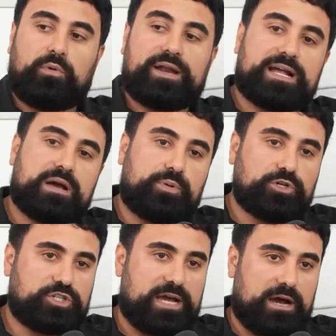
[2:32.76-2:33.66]
But when I got
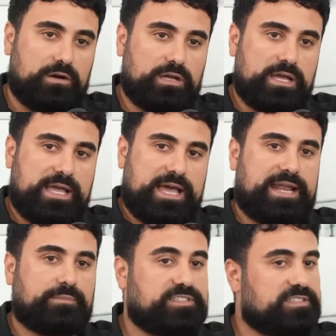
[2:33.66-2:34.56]
pushed out,
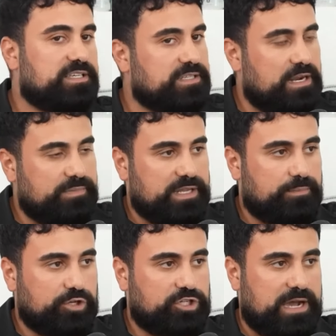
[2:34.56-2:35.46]
and I'm seeing that I'm
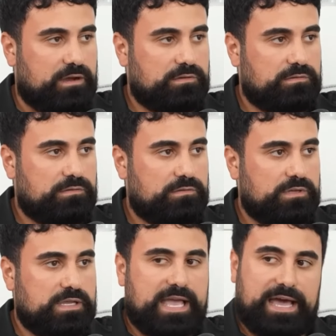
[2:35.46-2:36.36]
getting pushed out,
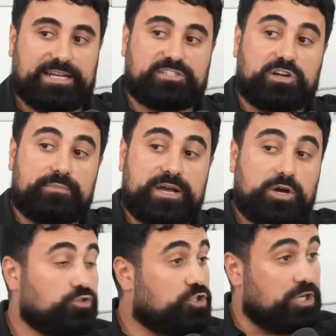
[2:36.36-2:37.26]
and I start my
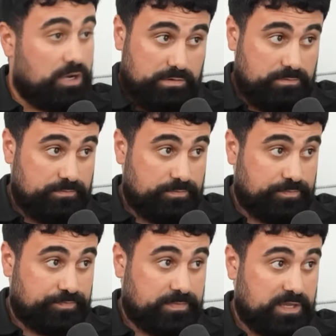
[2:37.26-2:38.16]
own show,
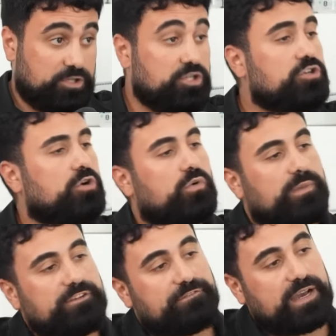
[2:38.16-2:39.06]
do you know
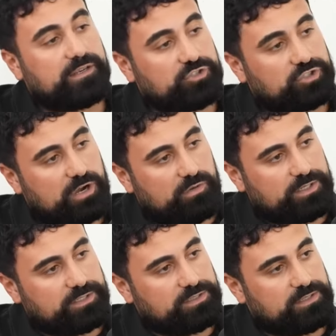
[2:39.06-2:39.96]
what my final straw
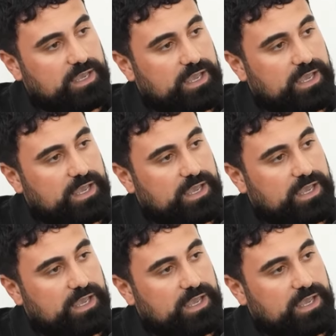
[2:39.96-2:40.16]
was?